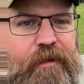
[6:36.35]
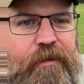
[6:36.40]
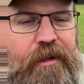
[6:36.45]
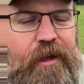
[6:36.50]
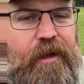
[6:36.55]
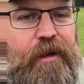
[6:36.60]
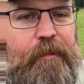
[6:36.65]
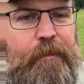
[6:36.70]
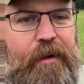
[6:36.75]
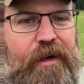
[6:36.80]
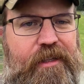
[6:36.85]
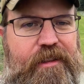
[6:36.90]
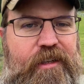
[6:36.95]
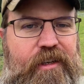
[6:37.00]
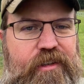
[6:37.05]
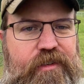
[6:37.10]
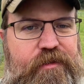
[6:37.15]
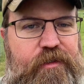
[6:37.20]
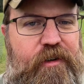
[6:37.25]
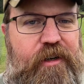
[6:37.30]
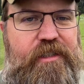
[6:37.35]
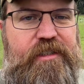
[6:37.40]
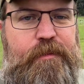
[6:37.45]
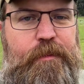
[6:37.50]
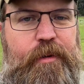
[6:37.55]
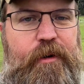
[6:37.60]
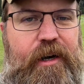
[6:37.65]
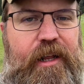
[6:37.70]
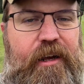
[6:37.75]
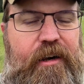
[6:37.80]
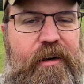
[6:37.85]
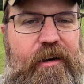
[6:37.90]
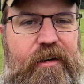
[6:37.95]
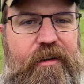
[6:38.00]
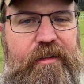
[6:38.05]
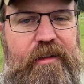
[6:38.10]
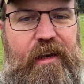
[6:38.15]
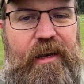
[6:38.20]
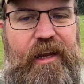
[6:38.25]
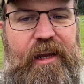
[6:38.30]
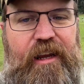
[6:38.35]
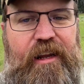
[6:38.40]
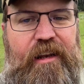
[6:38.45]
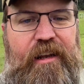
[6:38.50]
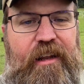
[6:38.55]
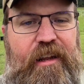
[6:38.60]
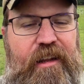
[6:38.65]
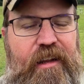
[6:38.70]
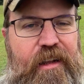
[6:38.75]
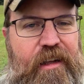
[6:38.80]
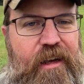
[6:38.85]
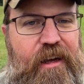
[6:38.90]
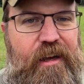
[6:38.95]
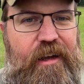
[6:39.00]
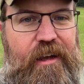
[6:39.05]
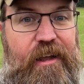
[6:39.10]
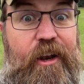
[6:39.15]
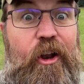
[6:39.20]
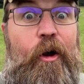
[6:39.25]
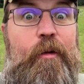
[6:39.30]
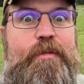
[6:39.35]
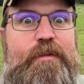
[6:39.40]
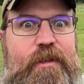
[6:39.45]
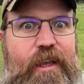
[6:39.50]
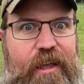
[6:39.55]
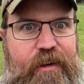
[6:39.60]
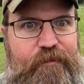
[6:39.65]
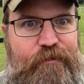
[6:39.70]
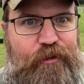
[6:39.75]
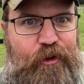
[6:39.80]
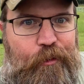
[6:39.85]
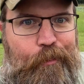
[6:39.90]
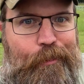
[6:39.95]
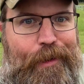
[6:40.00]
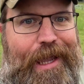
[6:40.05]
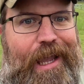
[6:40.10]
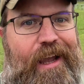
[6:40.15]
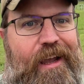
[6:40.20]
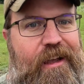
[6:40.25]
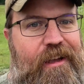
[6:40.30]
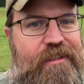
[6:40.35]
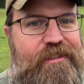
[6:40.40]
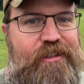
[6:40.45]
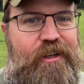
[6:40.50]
bought those for us to put out here on the land in hopes of getting fruit back.